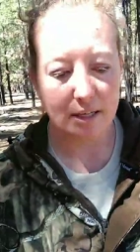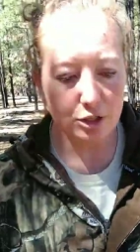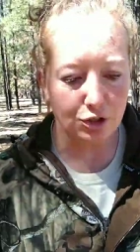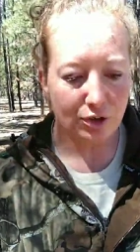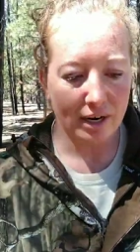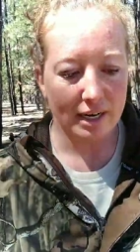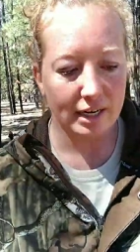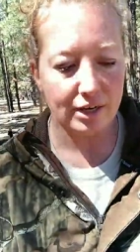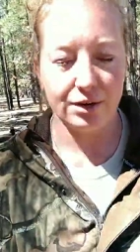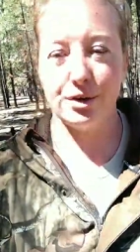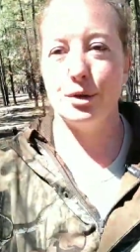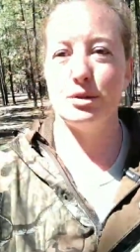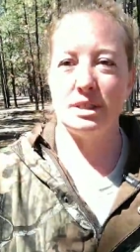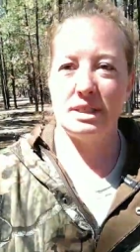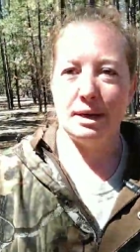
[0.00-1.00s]
in training. You
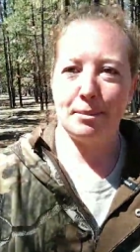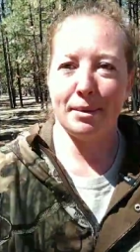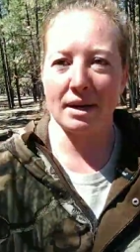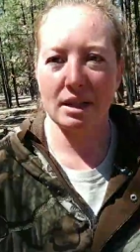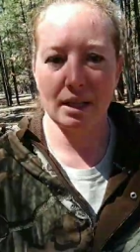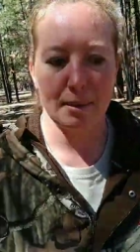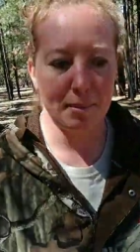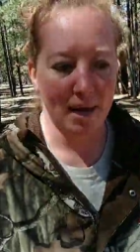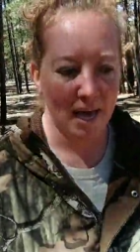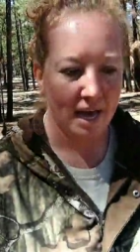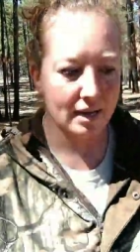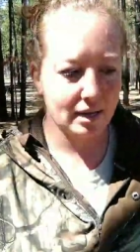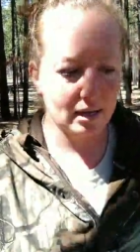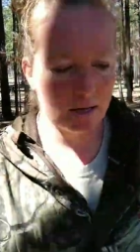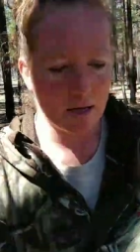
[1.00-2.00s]
don't typically
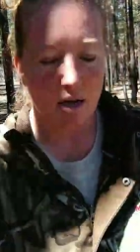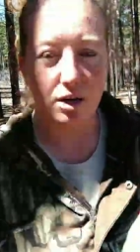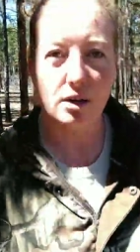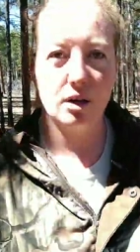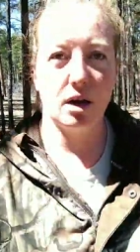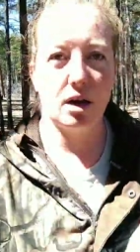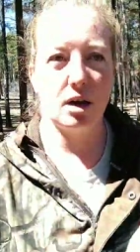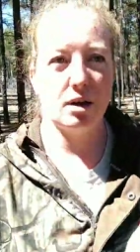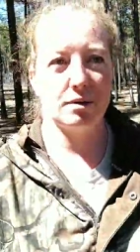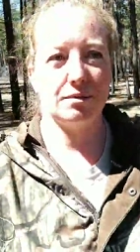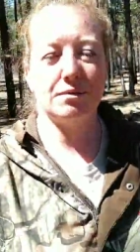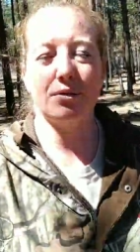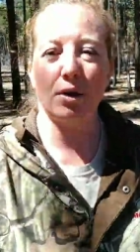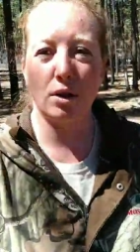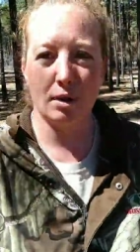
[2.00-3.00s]
pack a, a
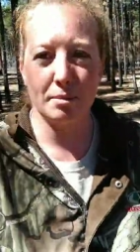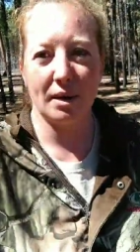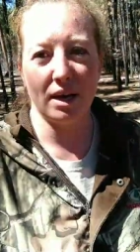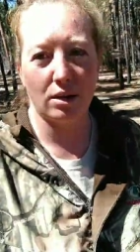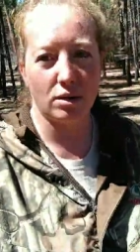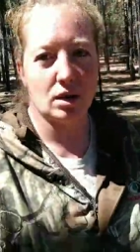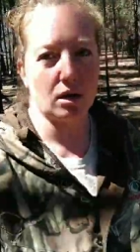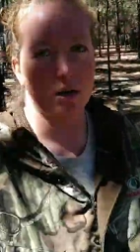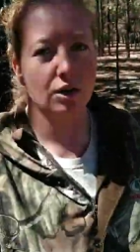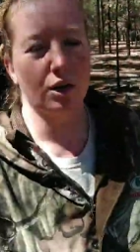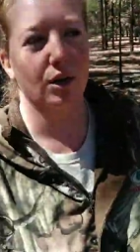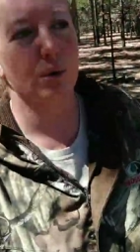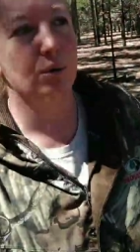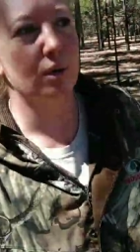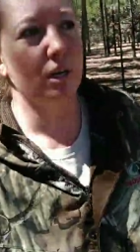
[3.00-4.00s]
full amount on a
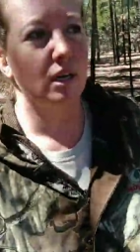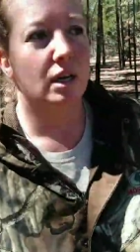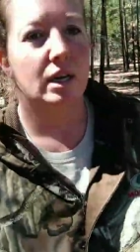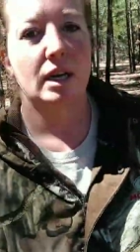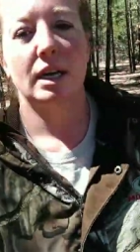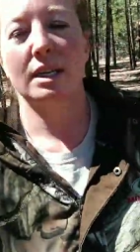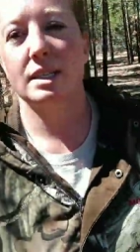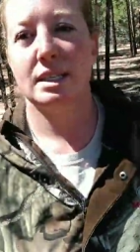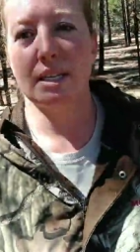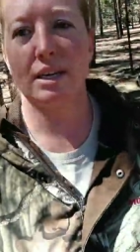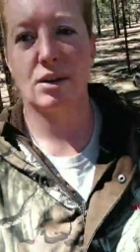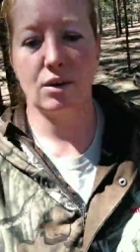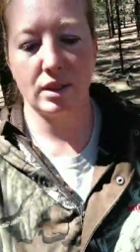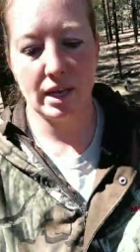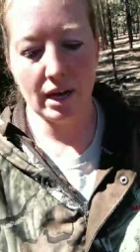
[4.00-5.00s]
goat
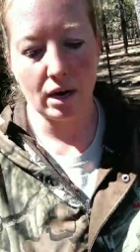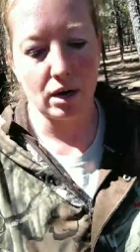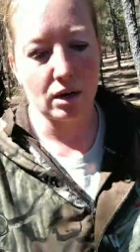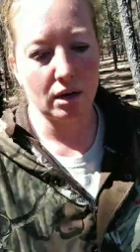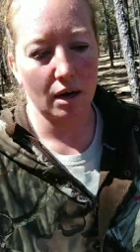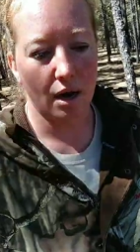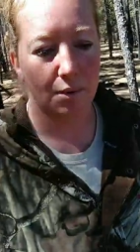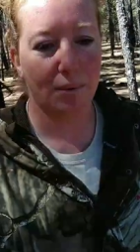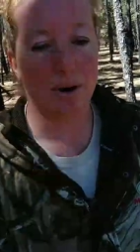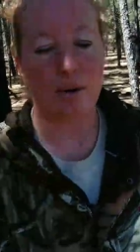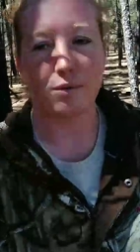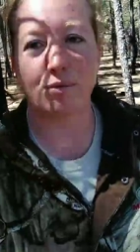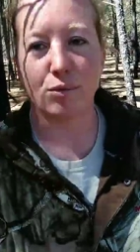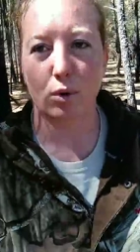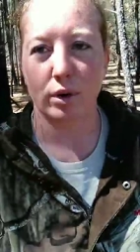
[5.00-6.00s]
until they are
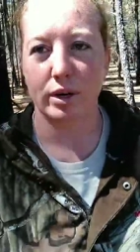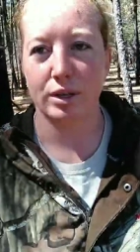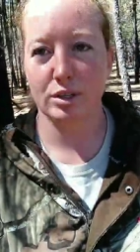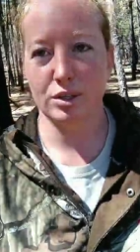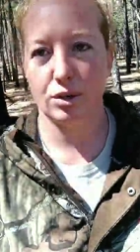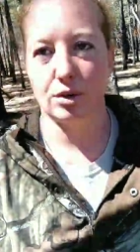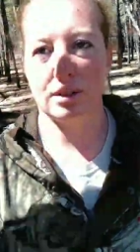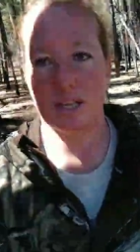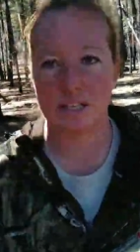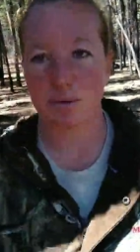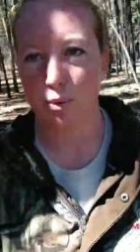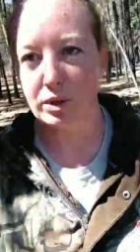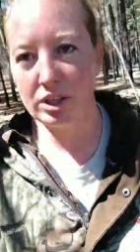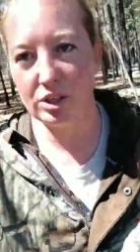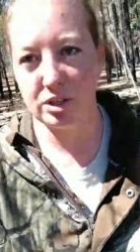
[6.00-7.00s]
around four years old. That's
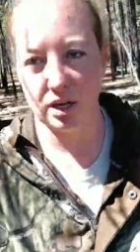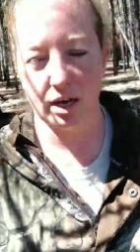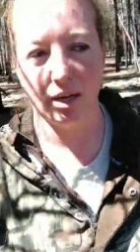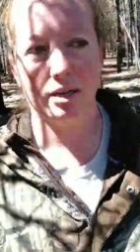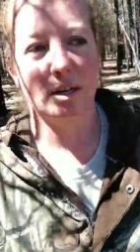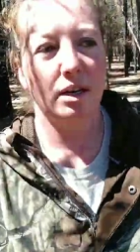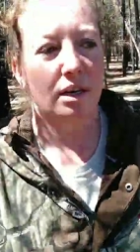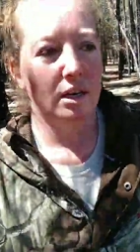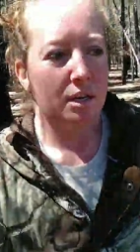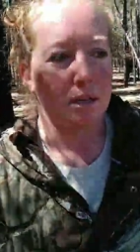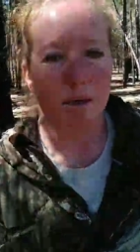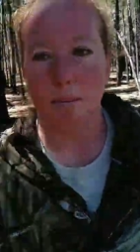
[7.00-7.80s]
when they're done, their